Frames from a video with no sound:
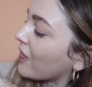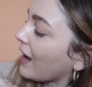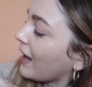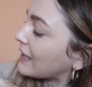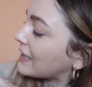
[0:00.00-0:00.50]

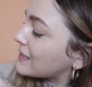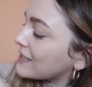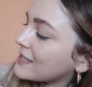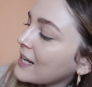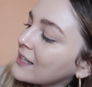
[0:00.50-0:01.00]
That is
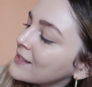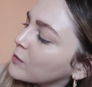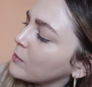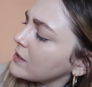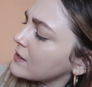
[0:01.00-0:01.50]
intense.
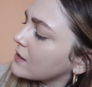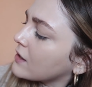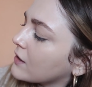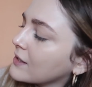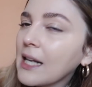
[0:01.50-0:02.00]
It almost
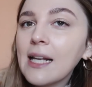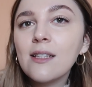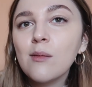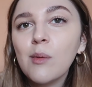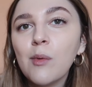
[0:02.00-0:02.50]
looks a
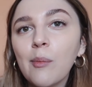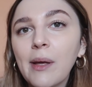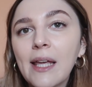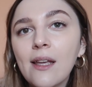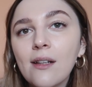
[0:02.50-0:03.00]
little bit more
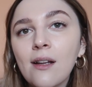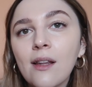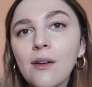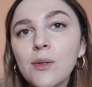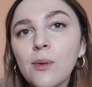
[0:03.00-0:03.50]
pink now
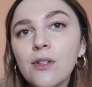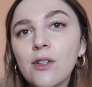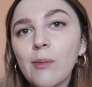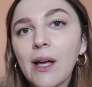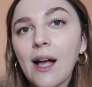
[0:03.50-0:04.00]
that I've swatched it on my